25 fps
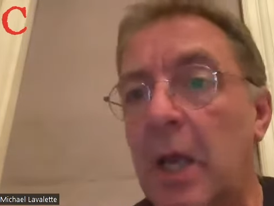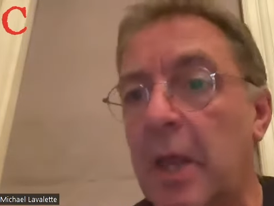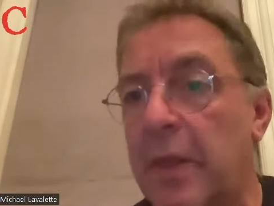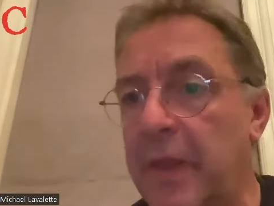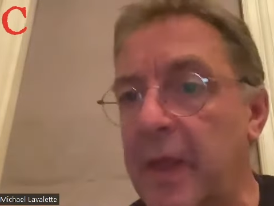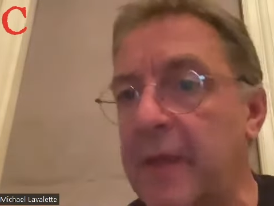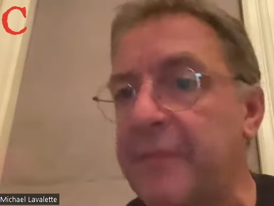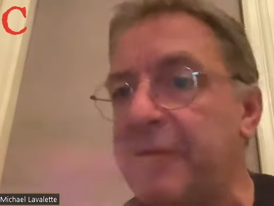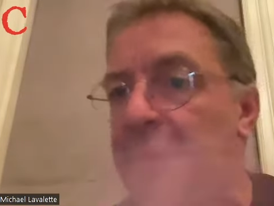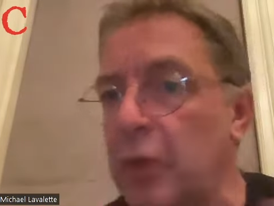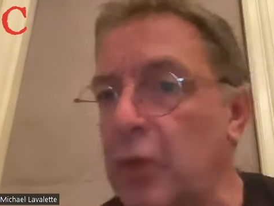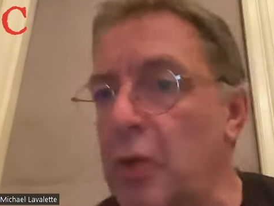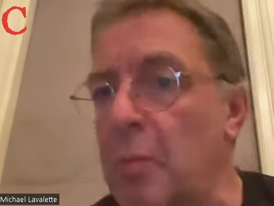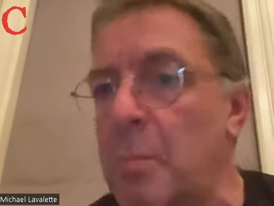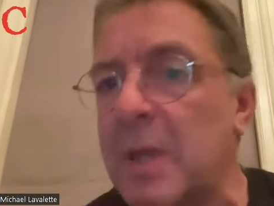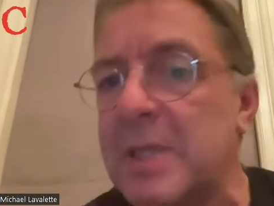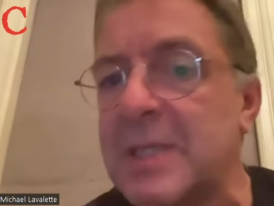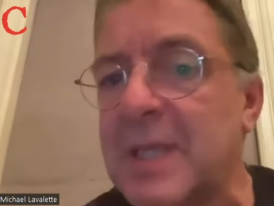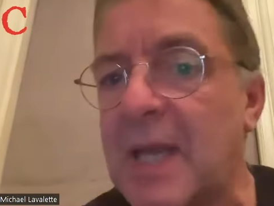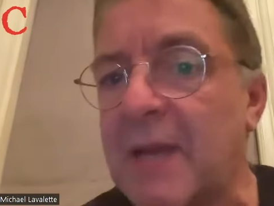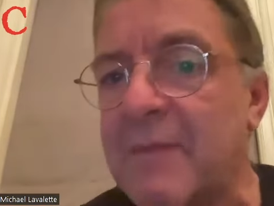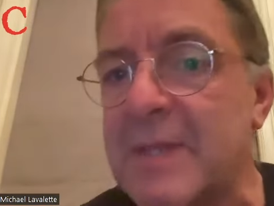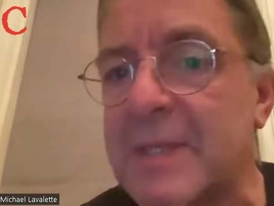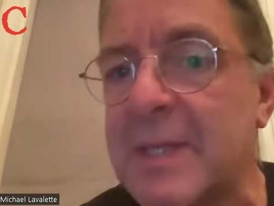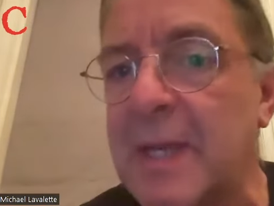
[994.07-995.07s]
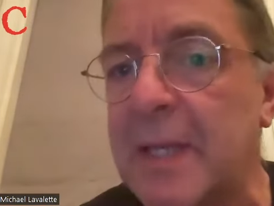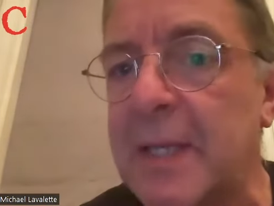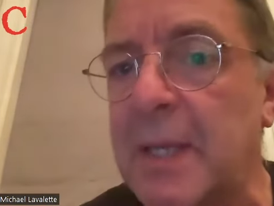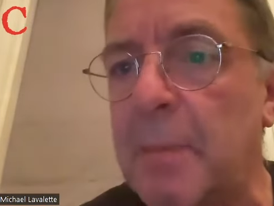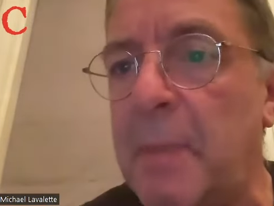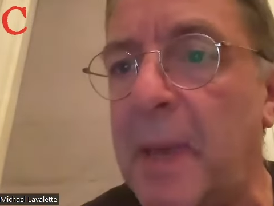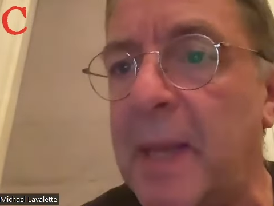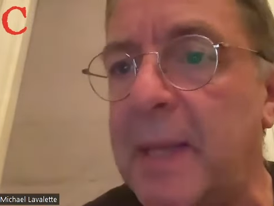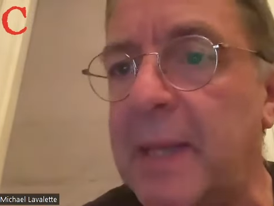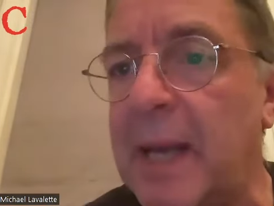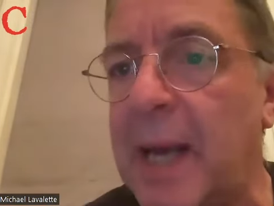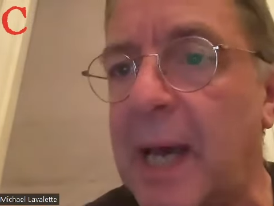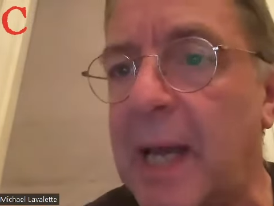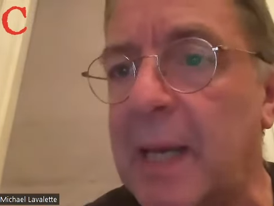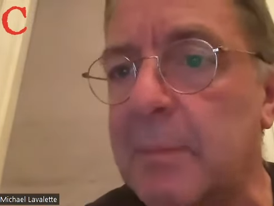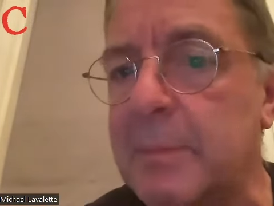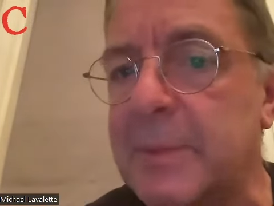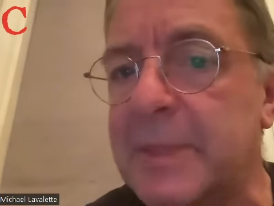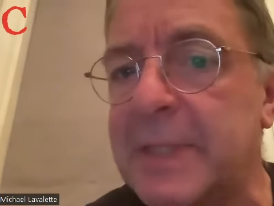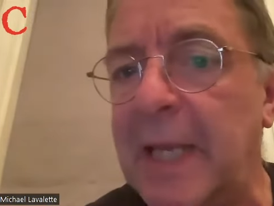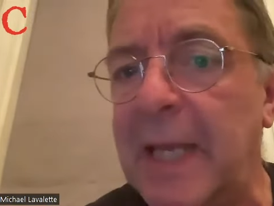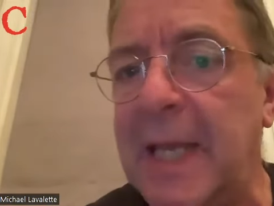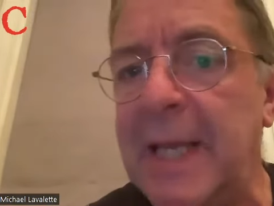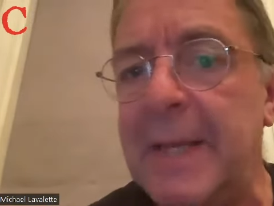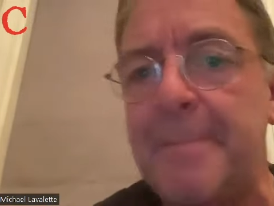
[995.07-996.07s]
therefore you must give us an independent Arab
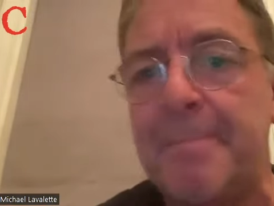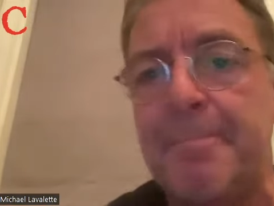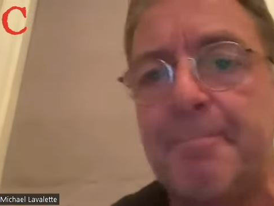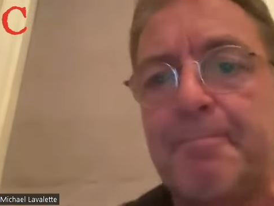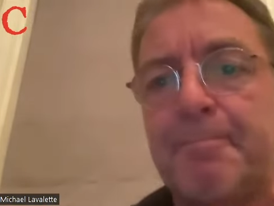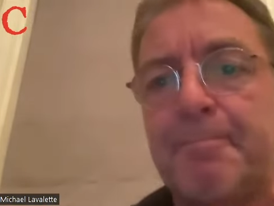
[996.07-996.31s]
state.